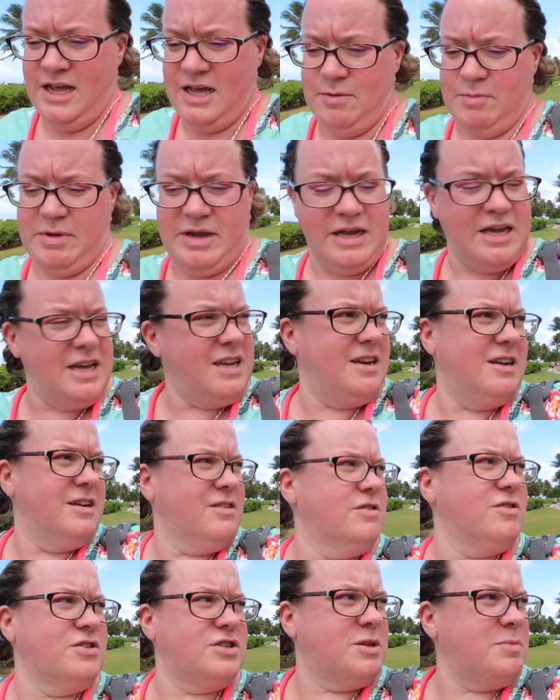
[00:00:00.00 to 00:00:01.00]
and my aunt and
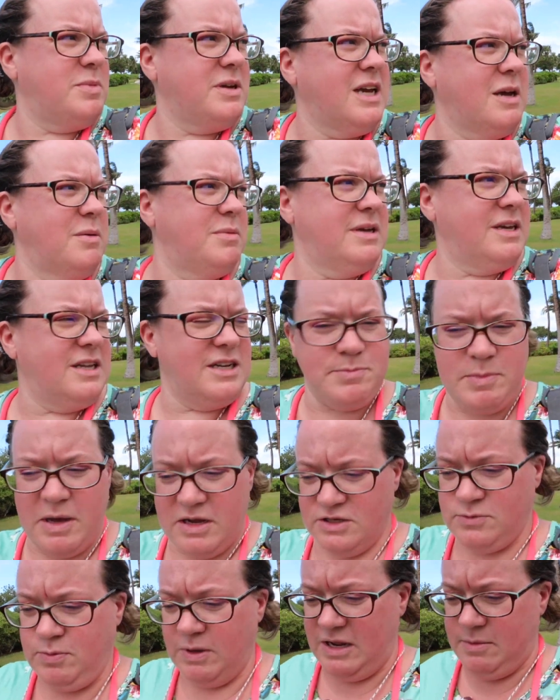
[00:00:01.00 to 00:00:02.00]
uncle should be coming in
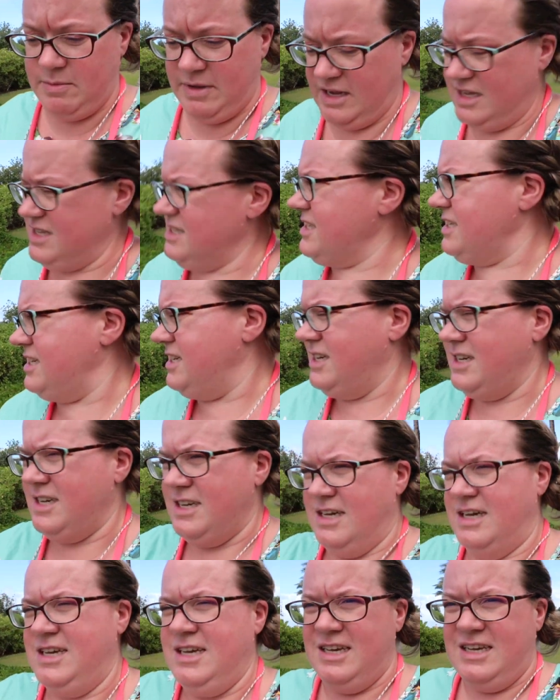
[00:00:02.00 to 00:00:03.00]
about 20 minutes.
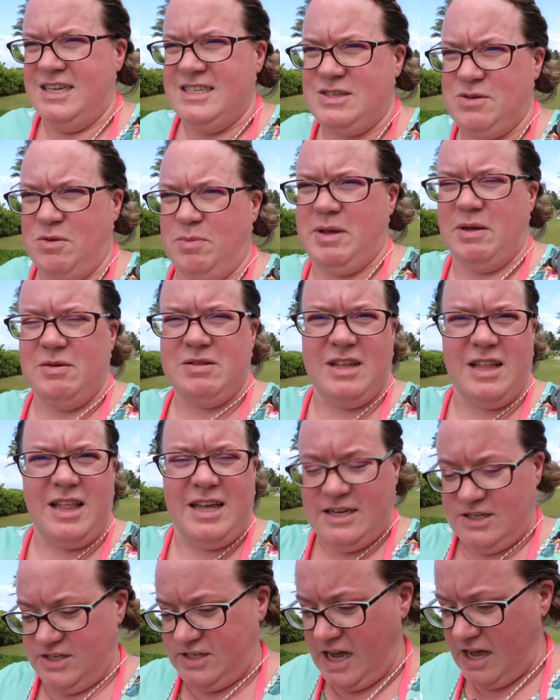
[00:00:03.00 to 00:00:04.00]
So we'll be able to
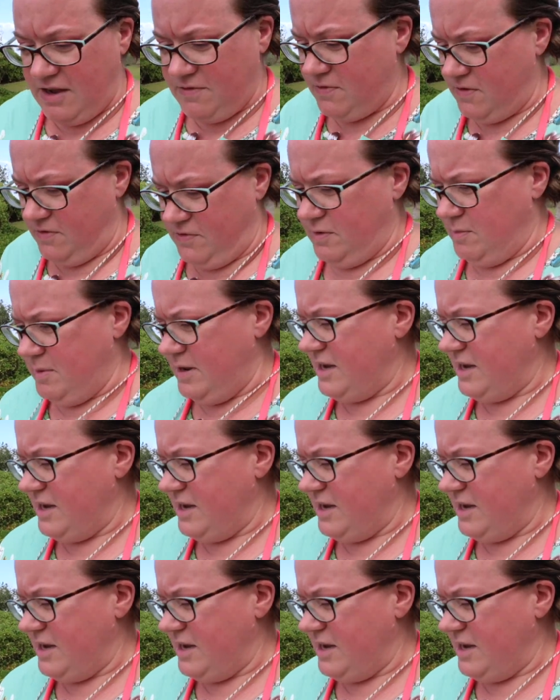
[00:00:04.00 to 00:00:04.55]
like chat for a few